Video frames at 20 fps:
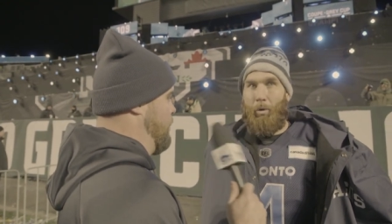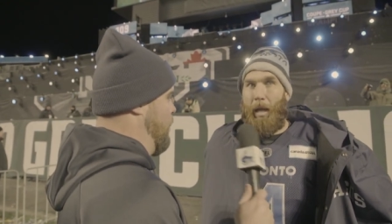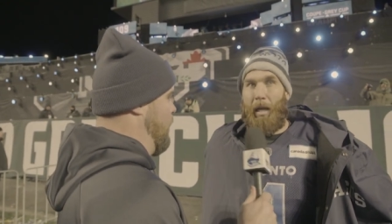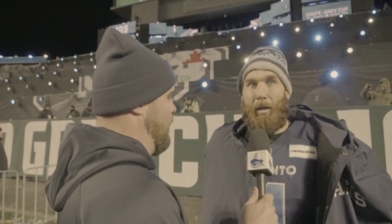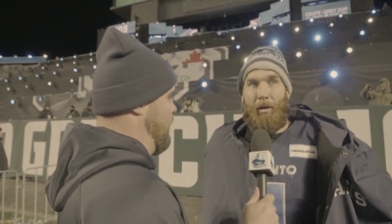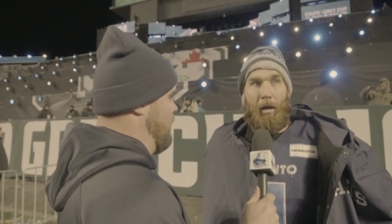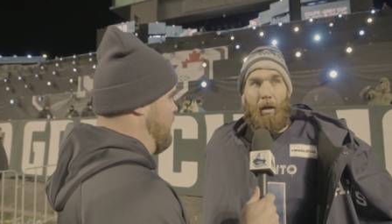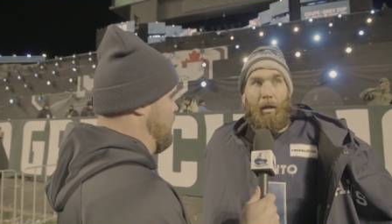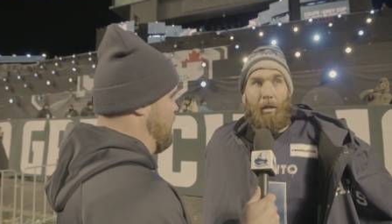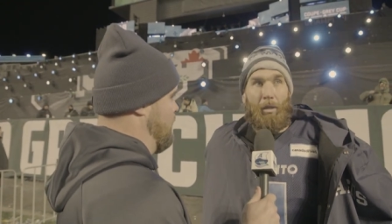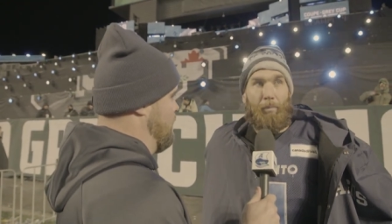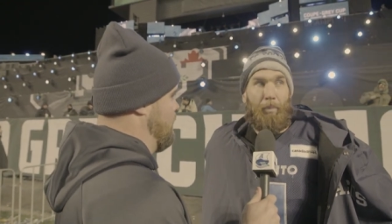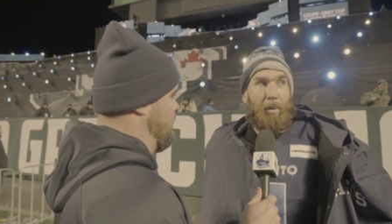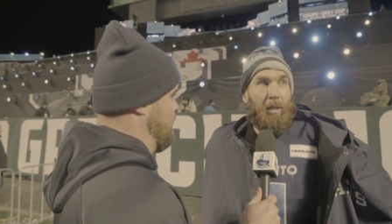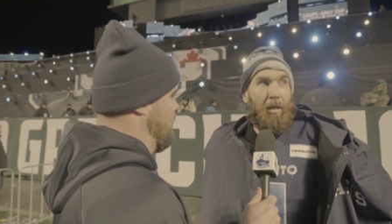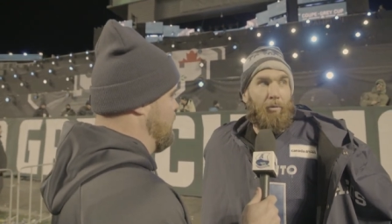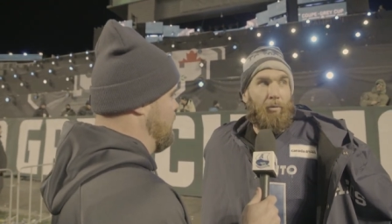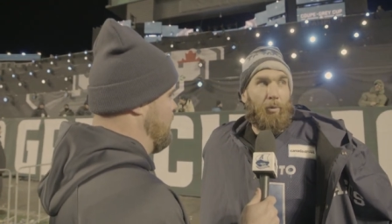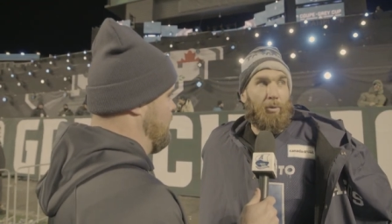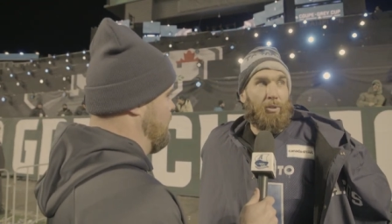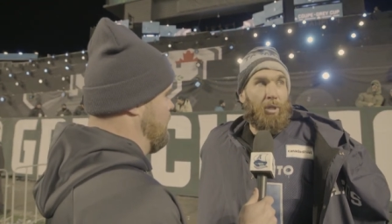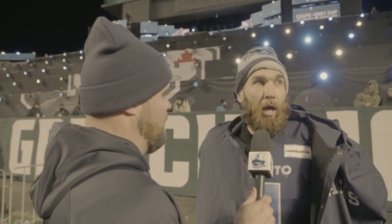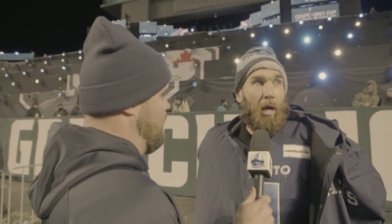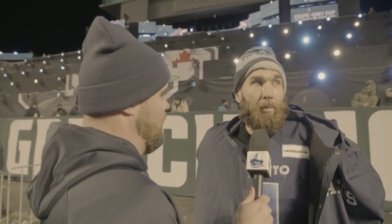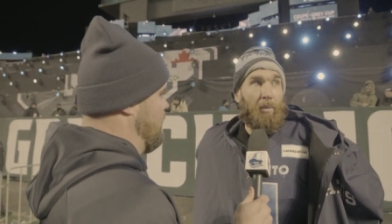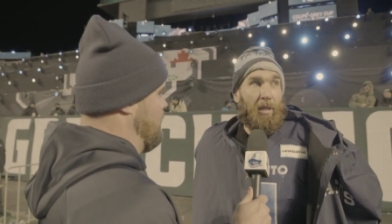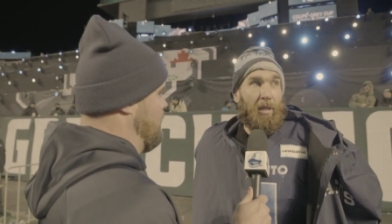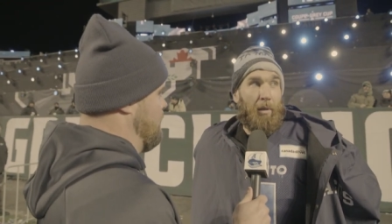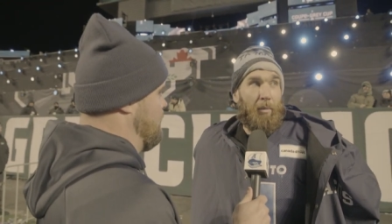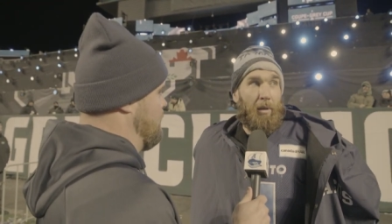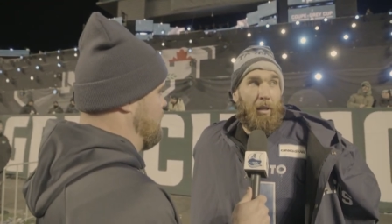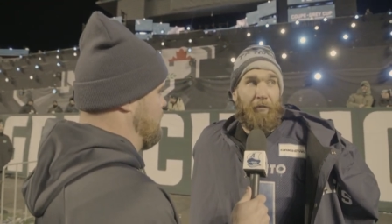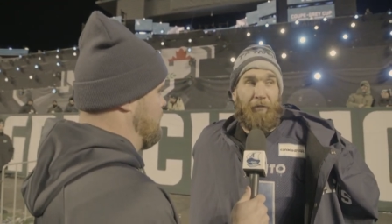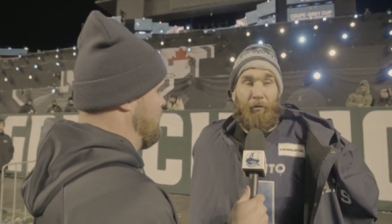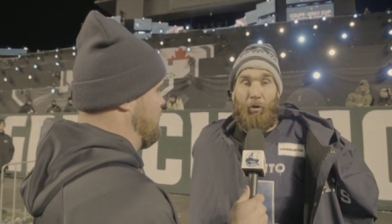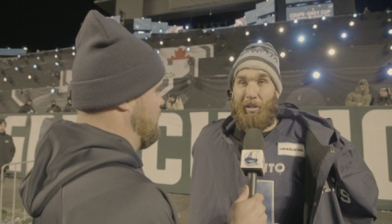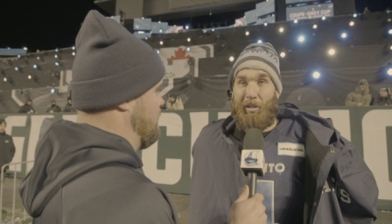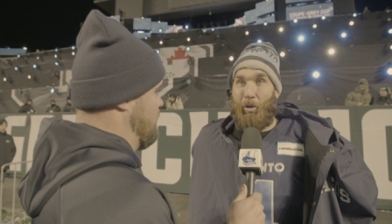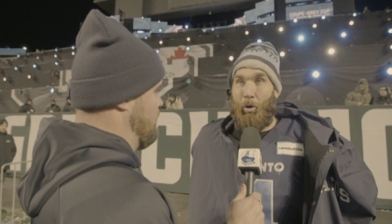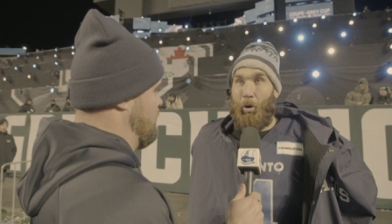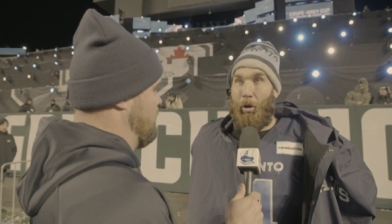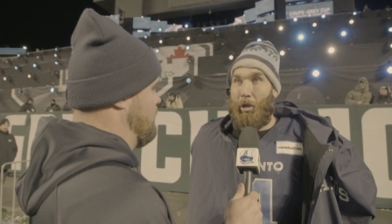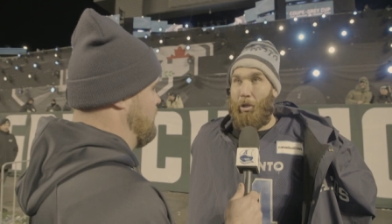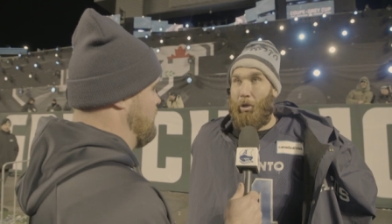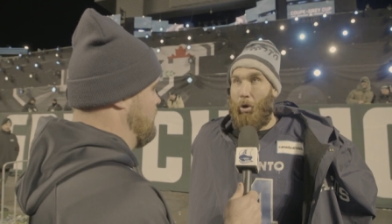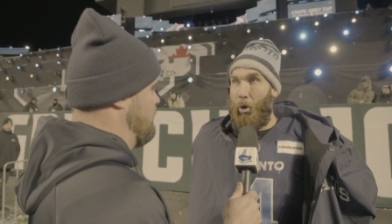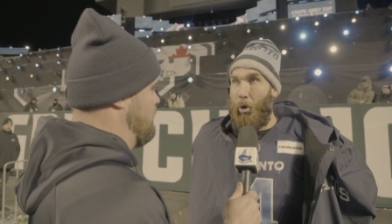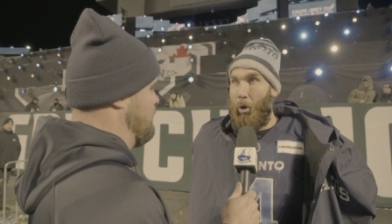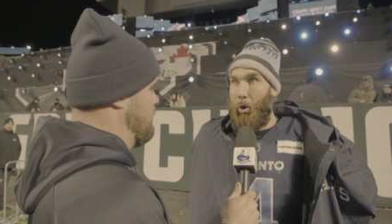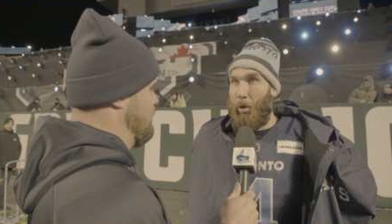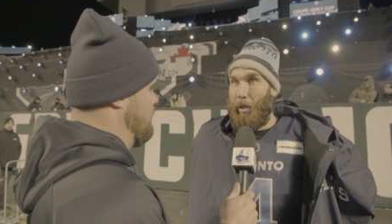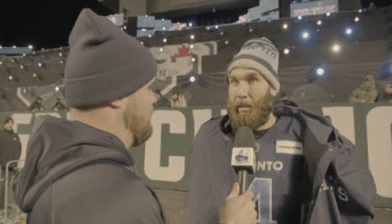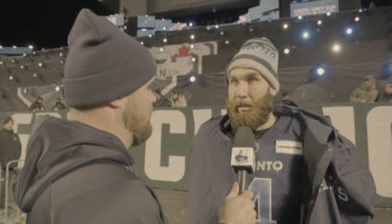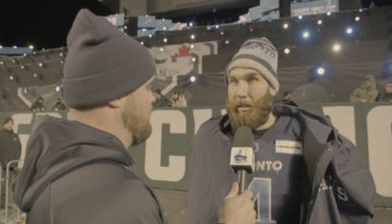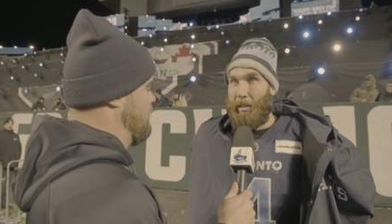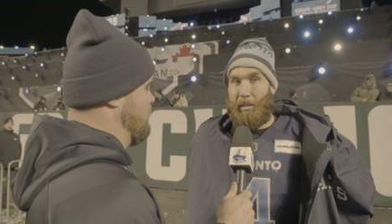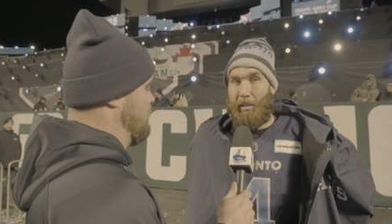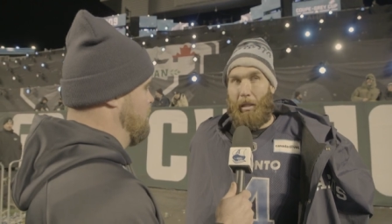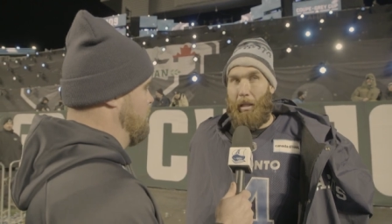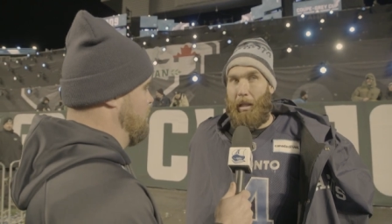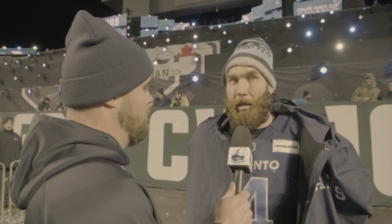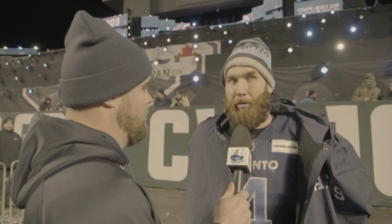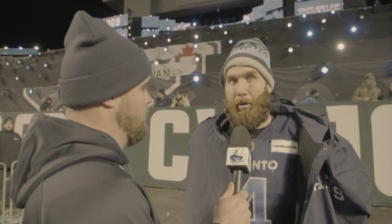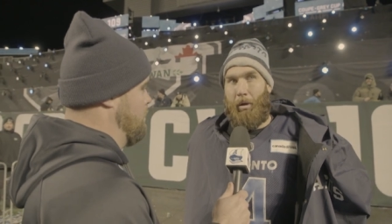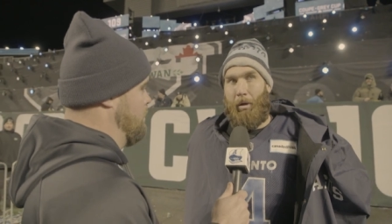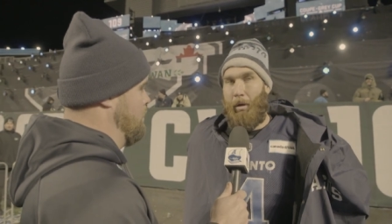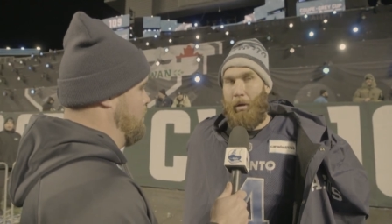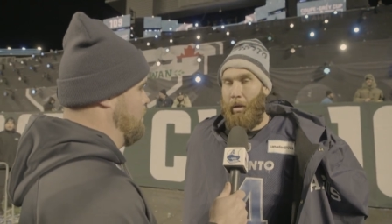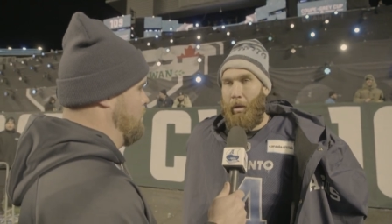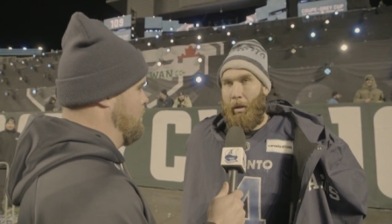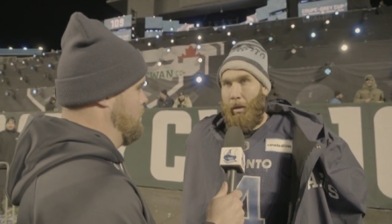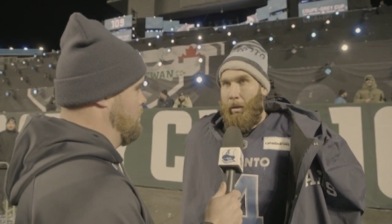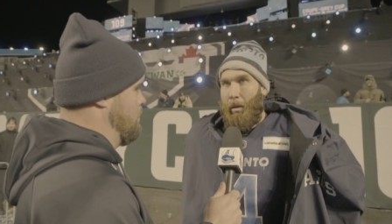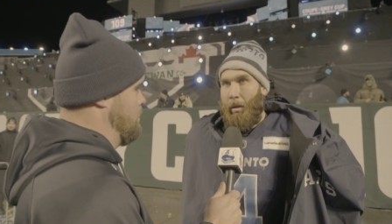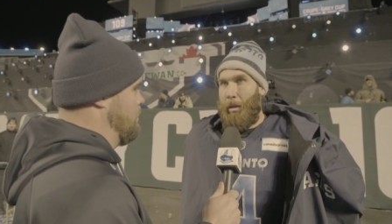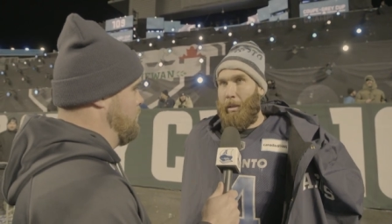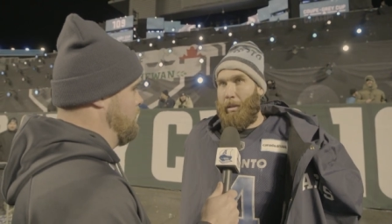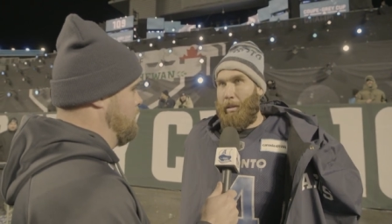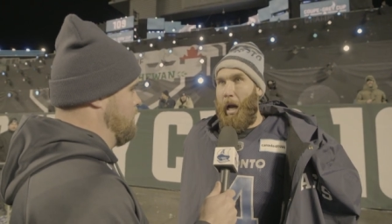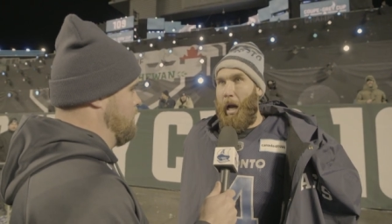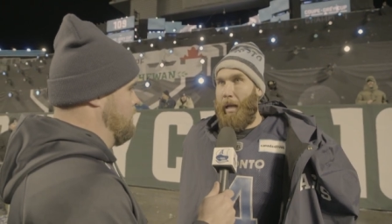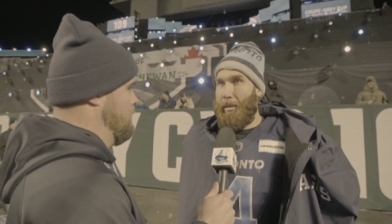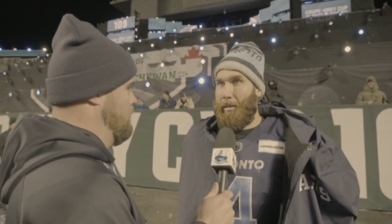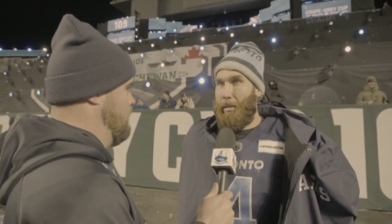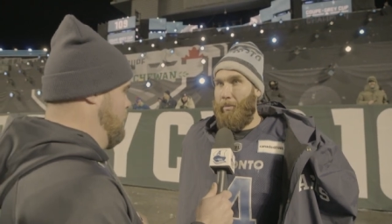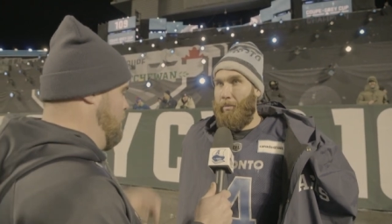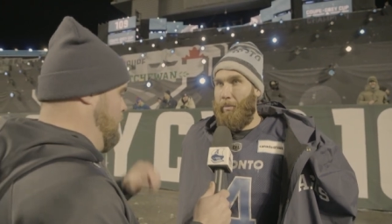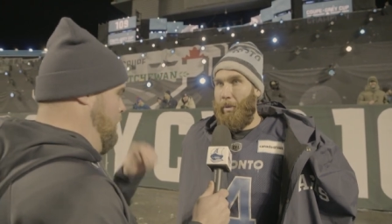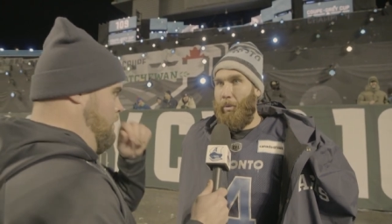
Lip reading: Great, unbelievable job. To come in the fourth quarter cold and just deliver is awesome.